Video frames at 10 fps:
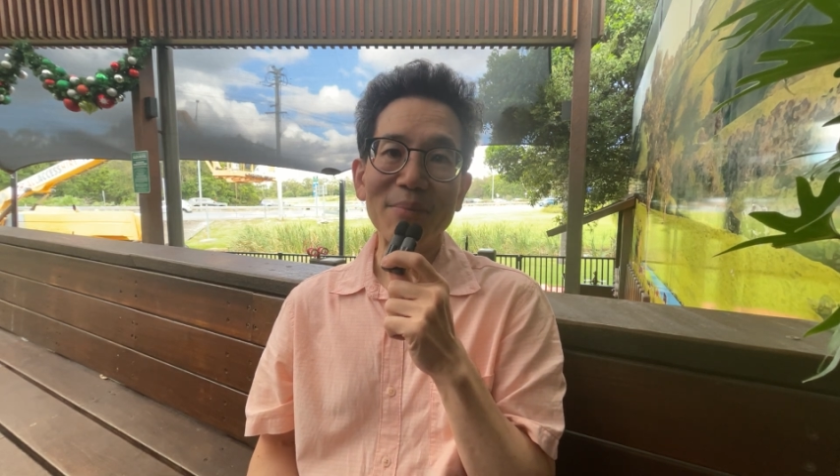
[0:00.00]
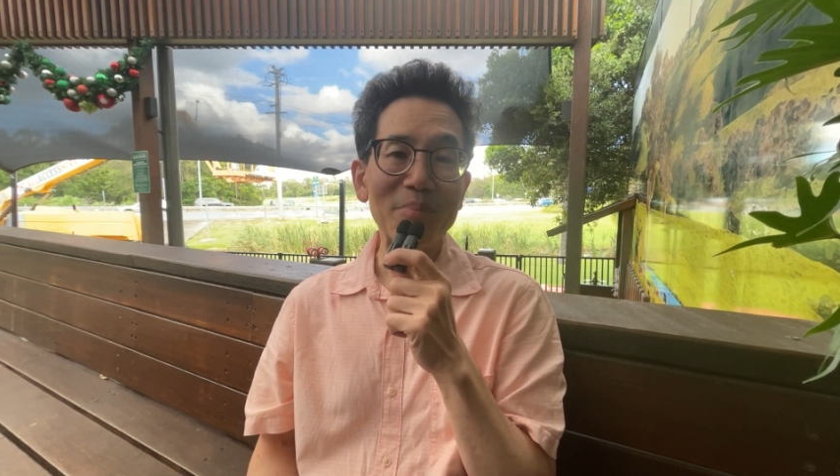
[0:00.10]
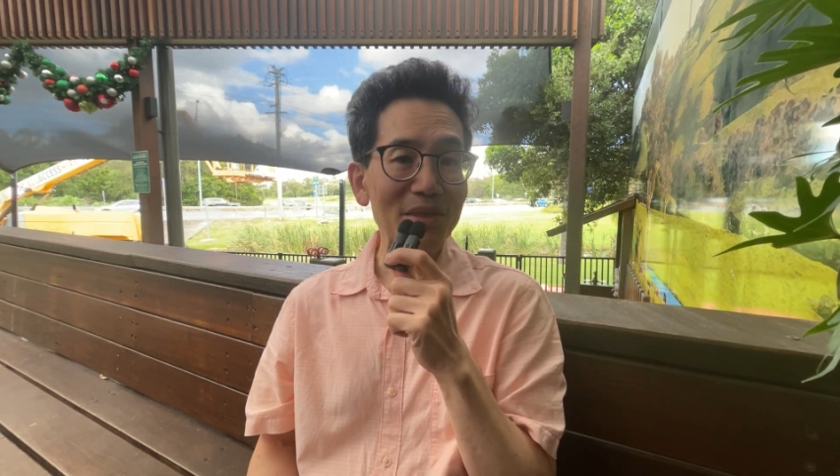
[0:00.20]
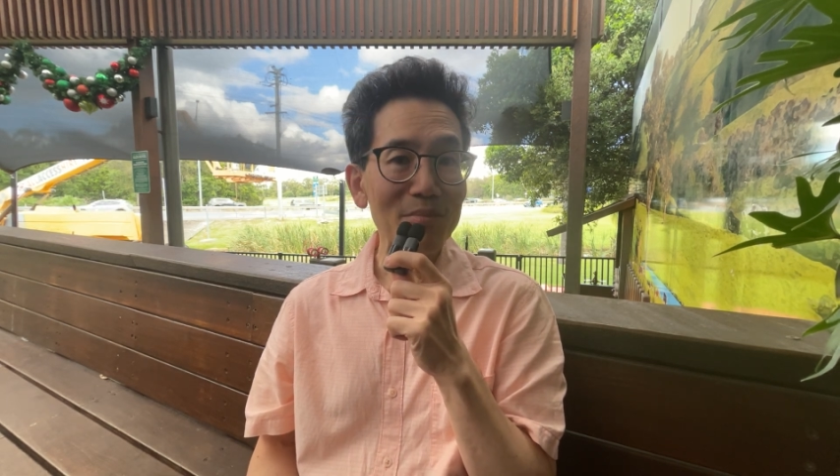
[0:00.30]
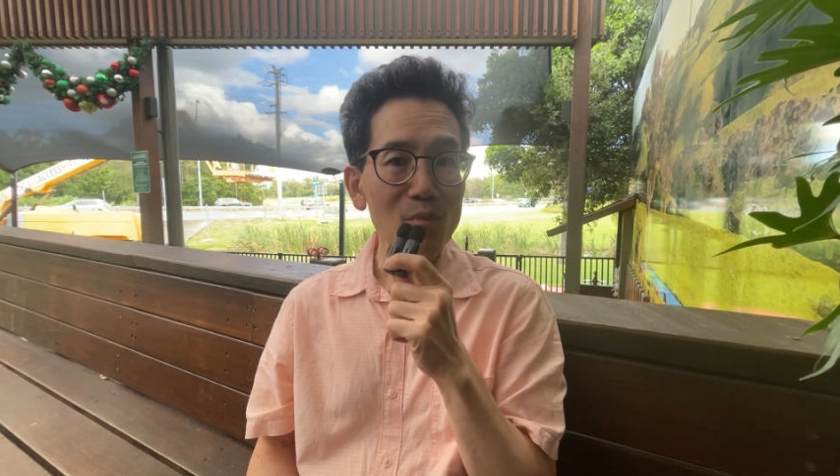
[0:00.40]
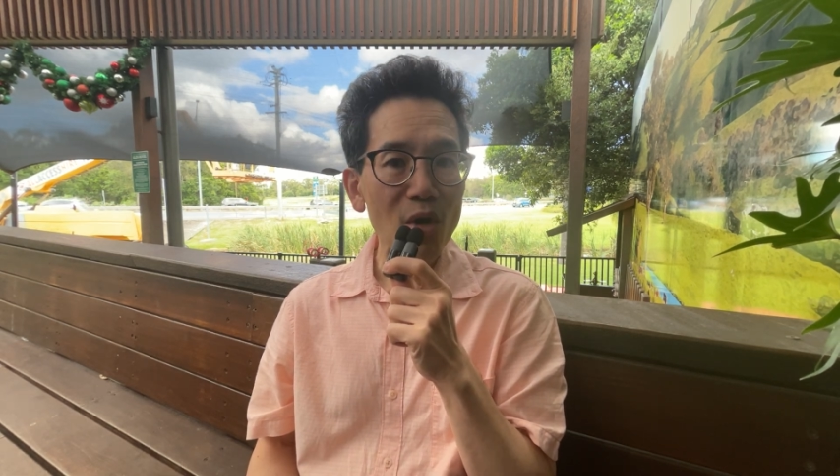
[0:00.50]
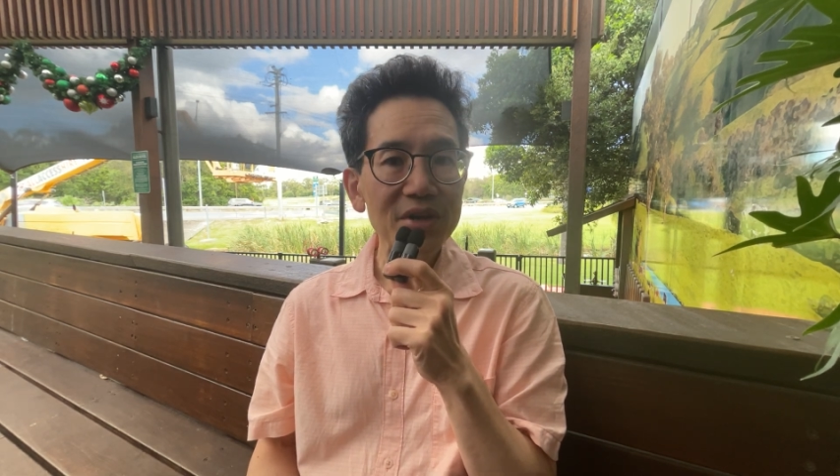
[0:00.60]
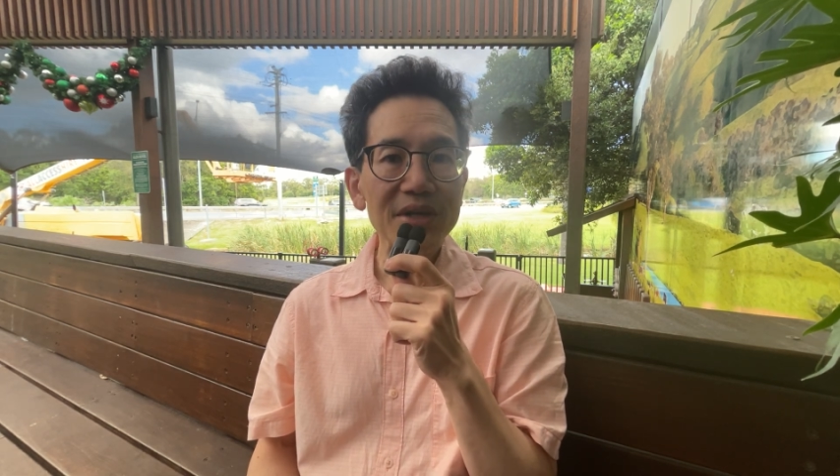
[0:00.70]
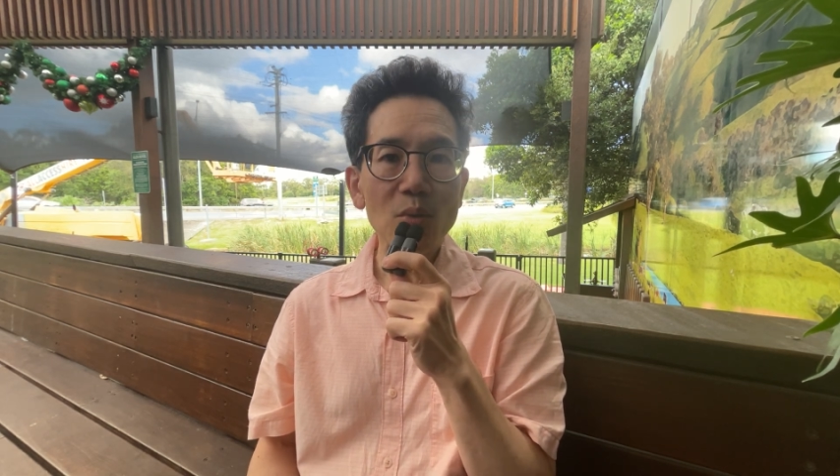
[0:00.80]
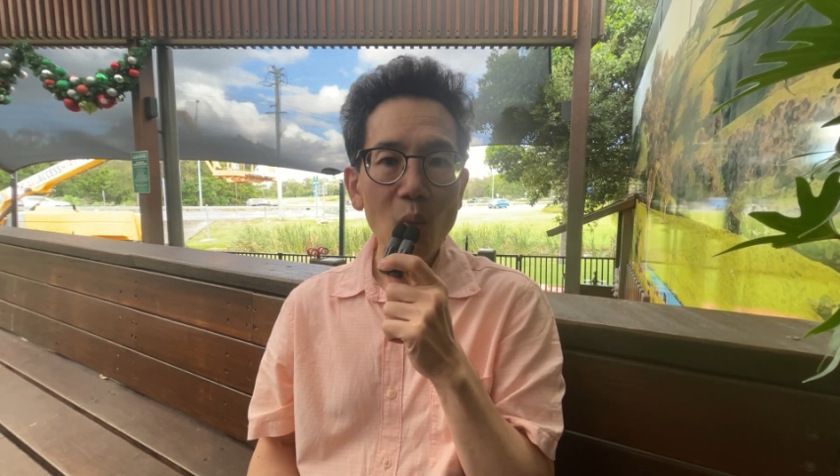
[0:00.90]
but the
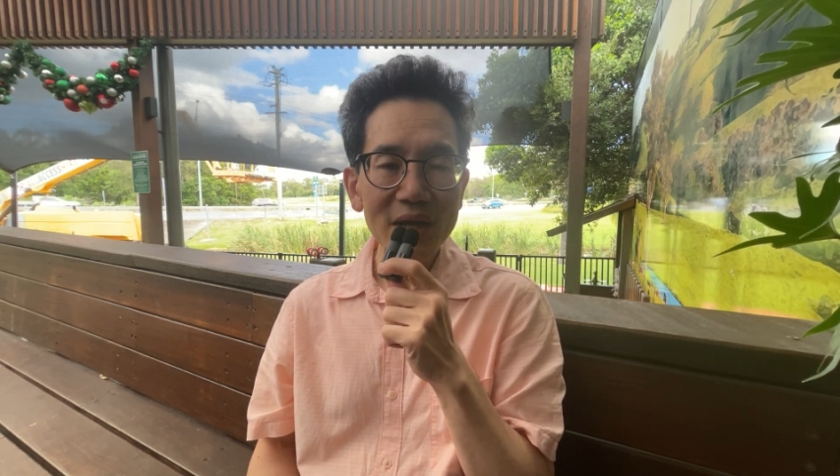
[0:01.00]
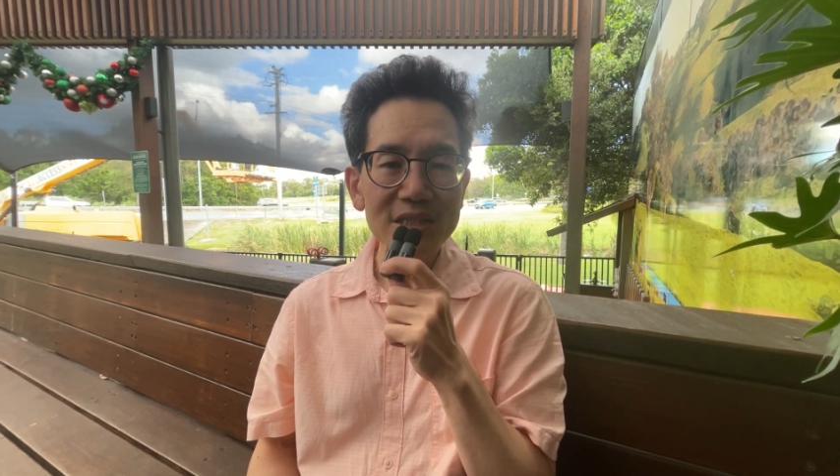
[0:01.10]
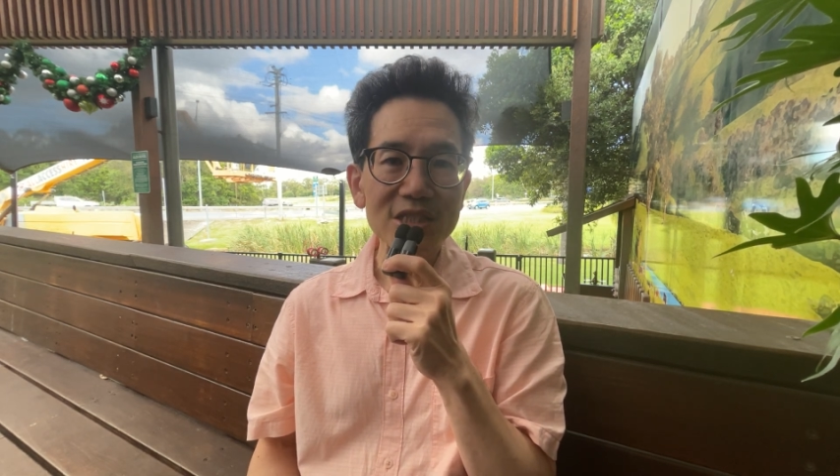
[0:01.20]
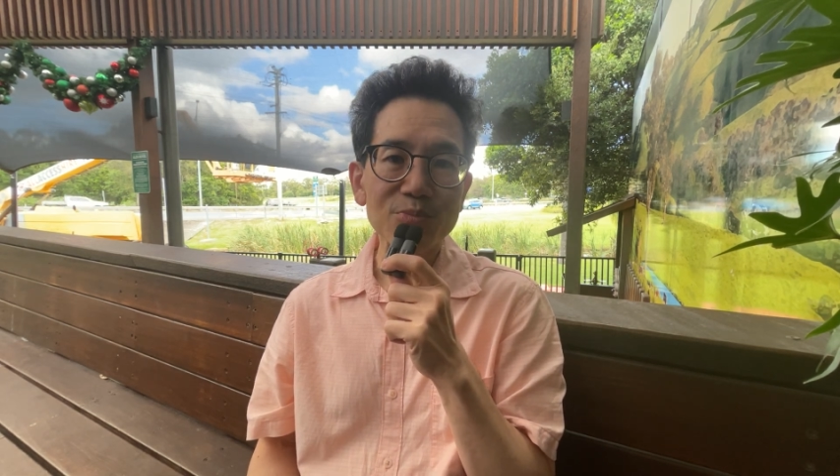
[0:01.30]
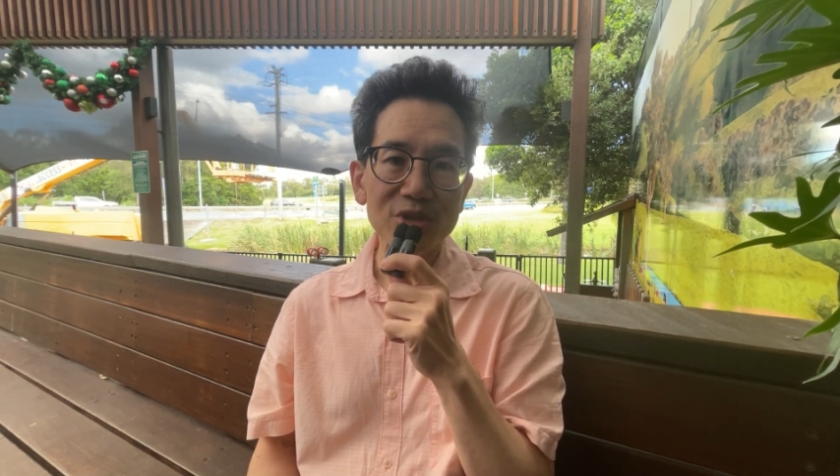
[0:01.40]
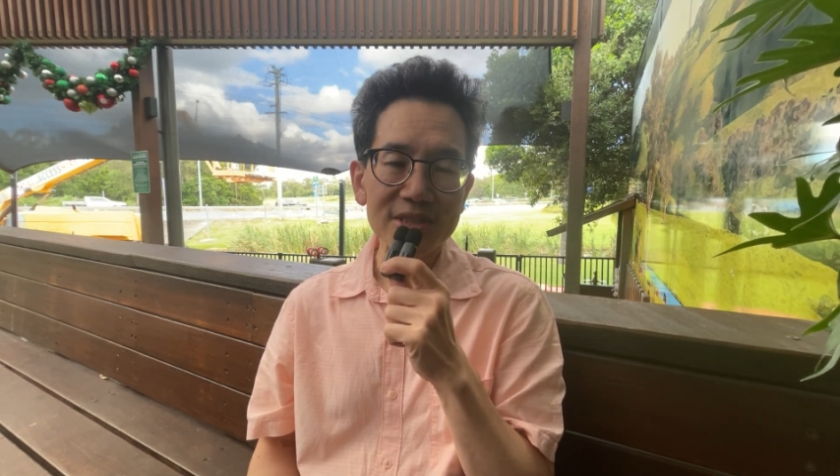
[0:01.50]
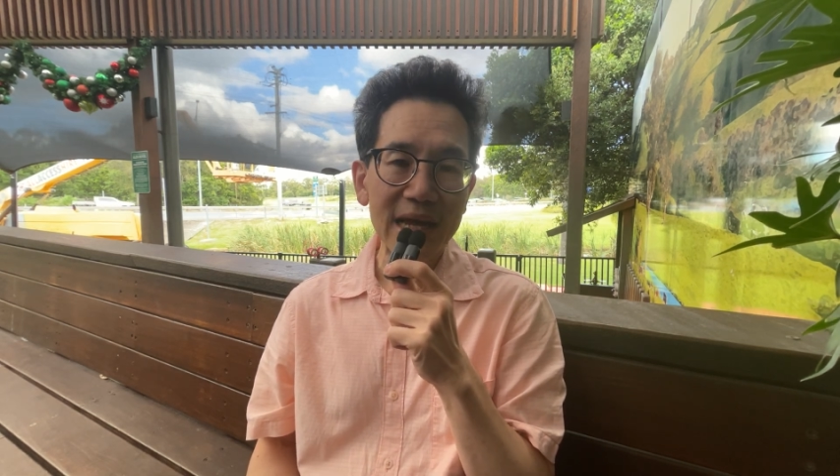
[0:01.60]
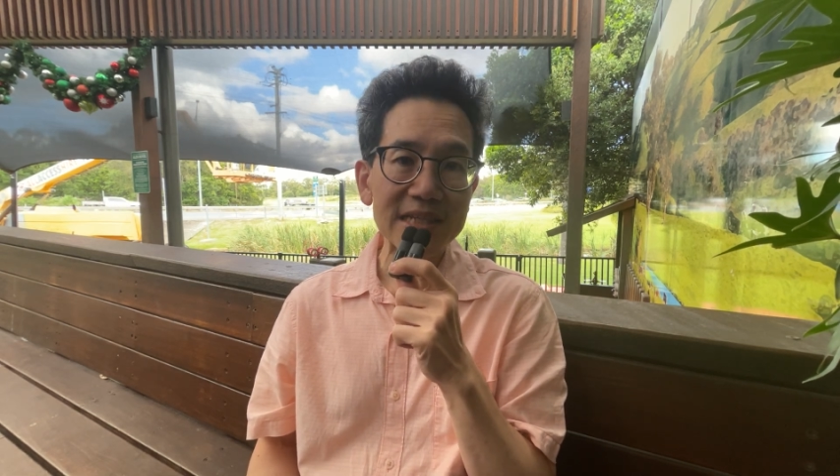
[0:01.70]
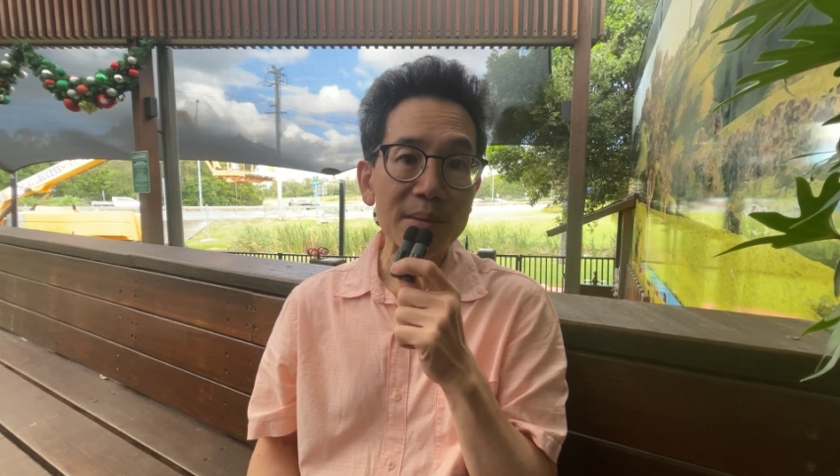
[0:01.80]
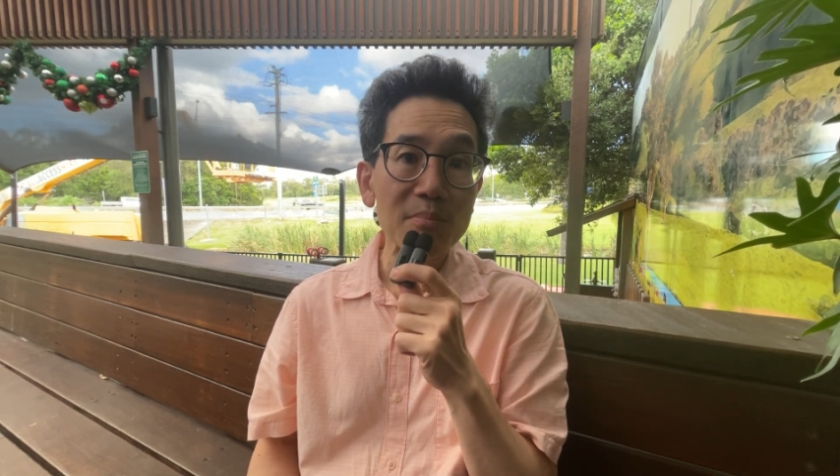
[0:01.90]
modern ones
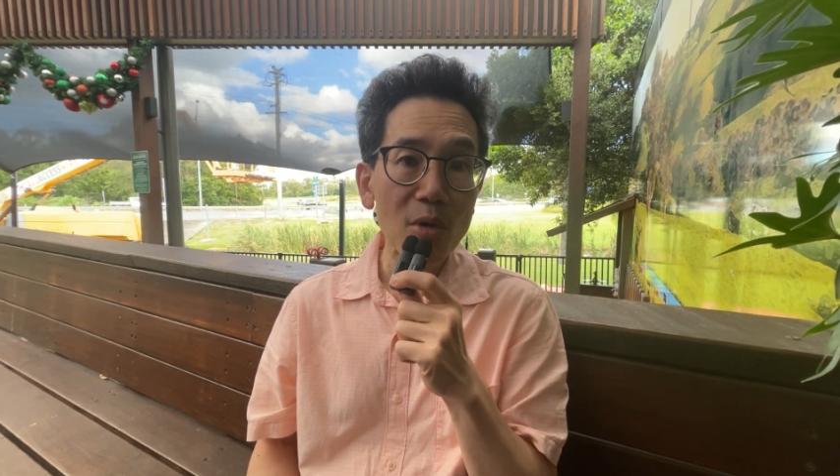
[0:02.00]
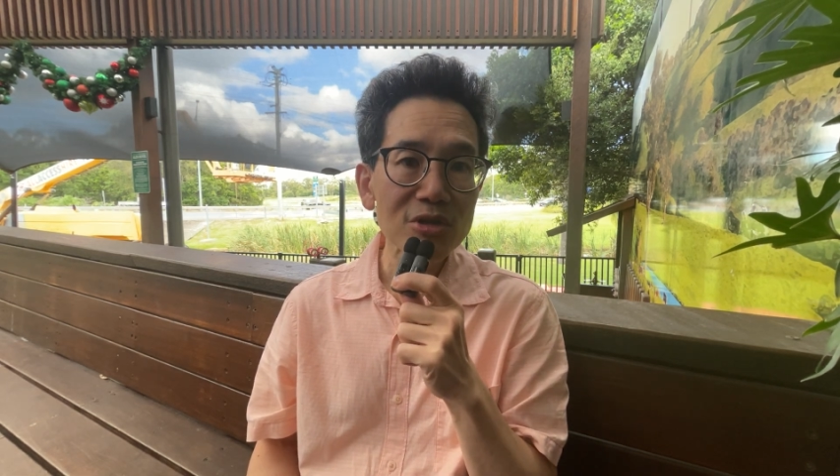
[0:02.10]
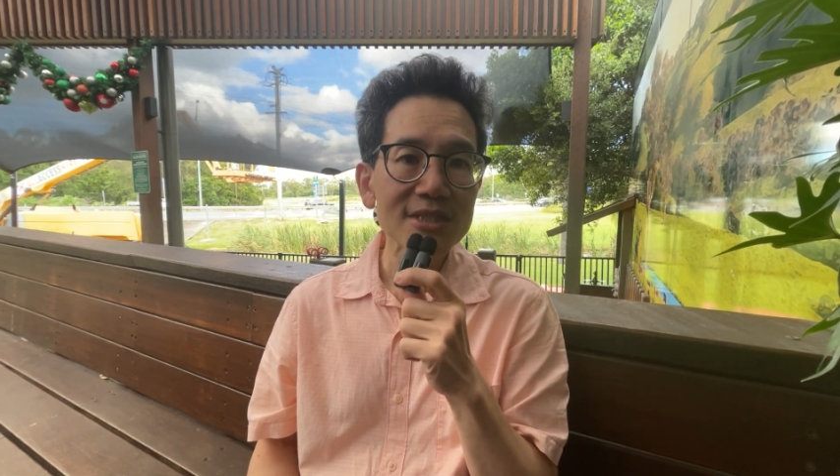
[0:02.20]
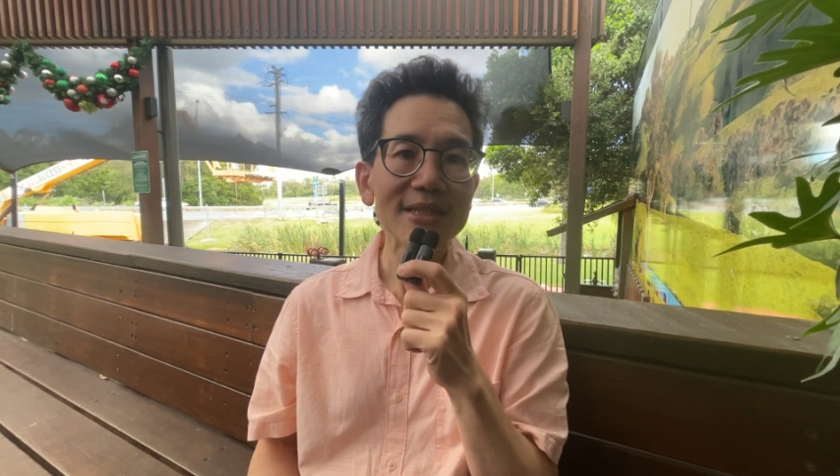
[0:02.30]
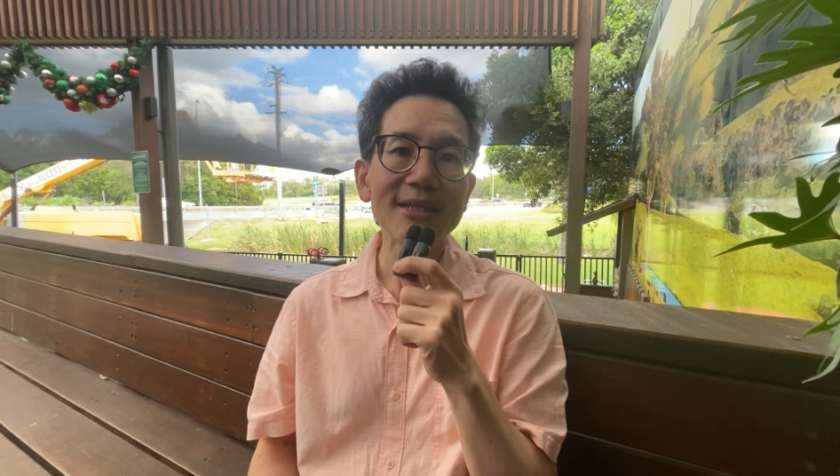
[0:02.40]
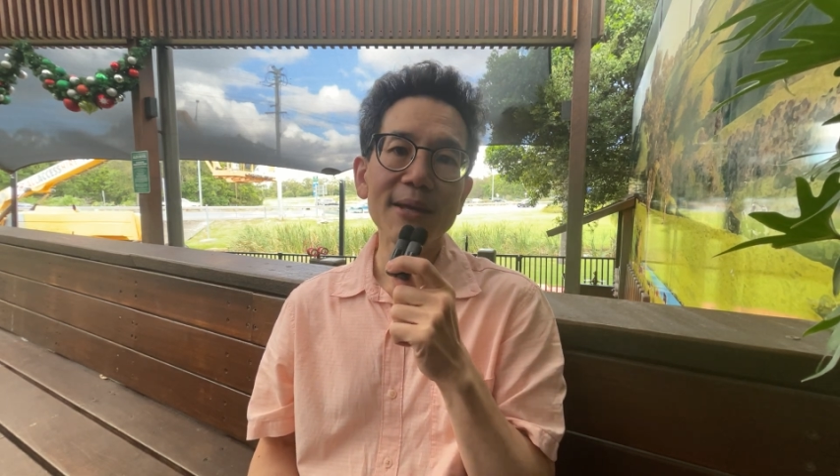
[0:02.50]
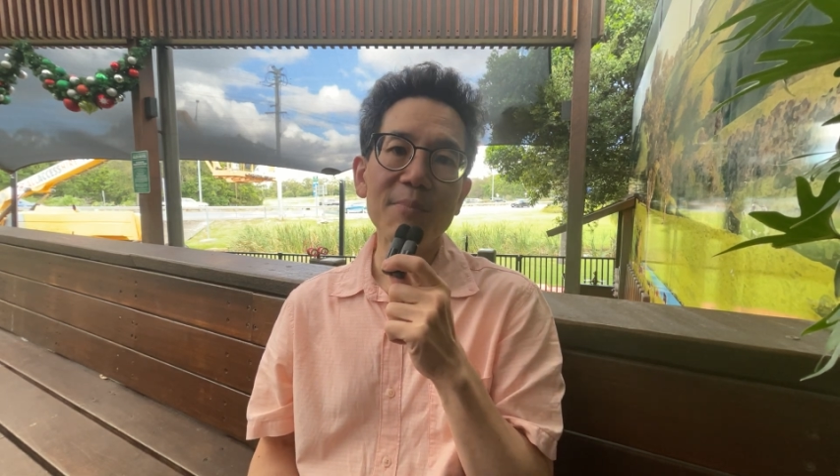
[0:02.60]
protect mostly